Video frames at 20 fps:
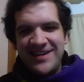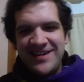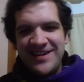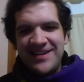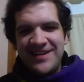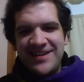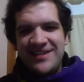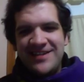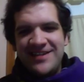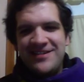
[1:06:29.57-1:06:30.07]

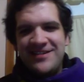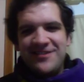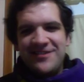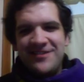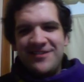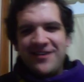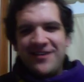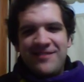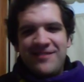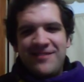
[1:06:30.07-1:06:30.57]
This is too
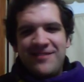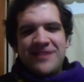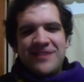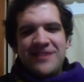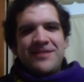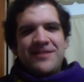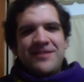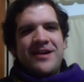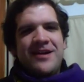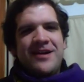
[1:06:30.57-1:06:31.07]
great to imagine
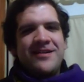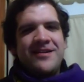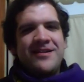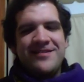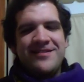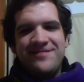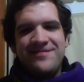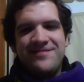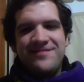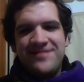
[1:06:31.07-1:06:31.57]
in my head.
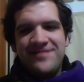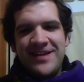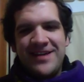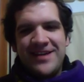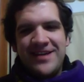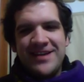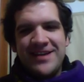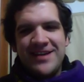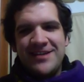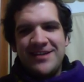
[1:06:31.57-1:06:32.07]
I
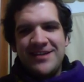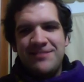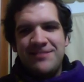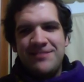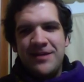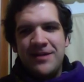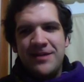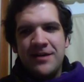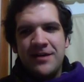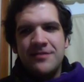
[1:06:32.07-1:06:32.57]
guess they'd just be
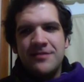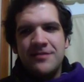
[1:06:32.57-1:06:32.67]
like,